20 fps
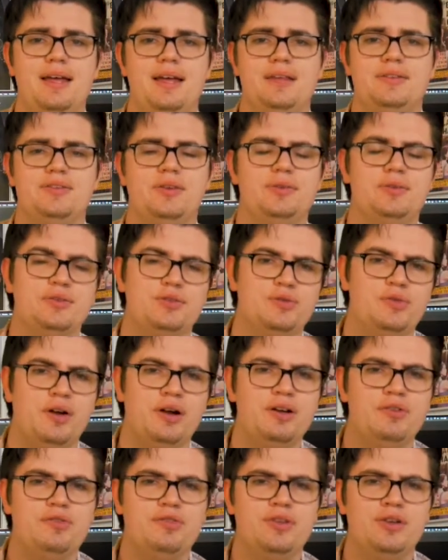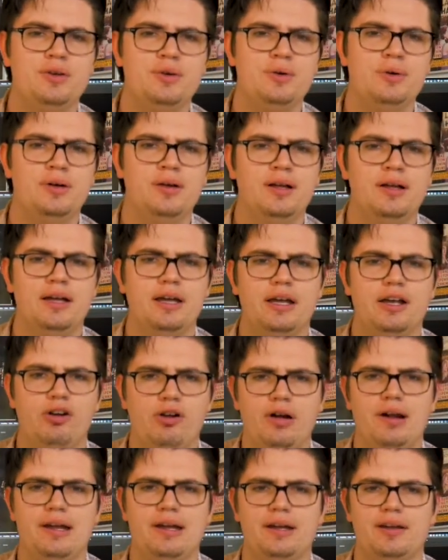so there's very few
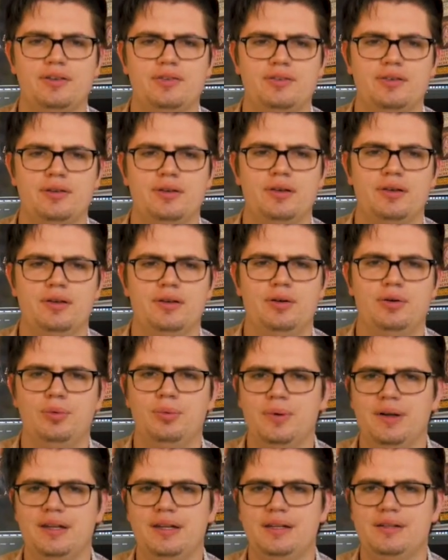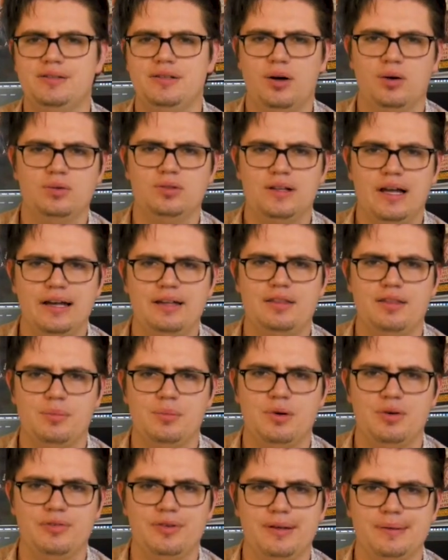critics who really don't like the
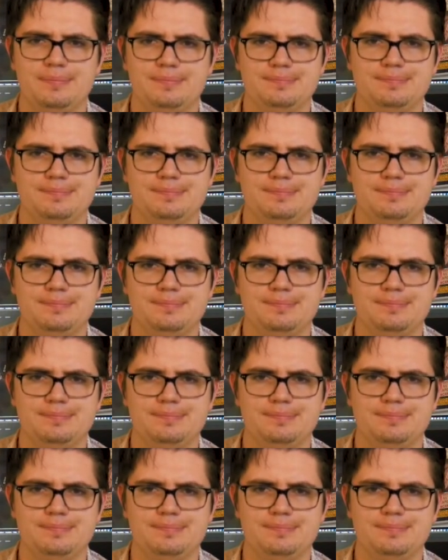movie,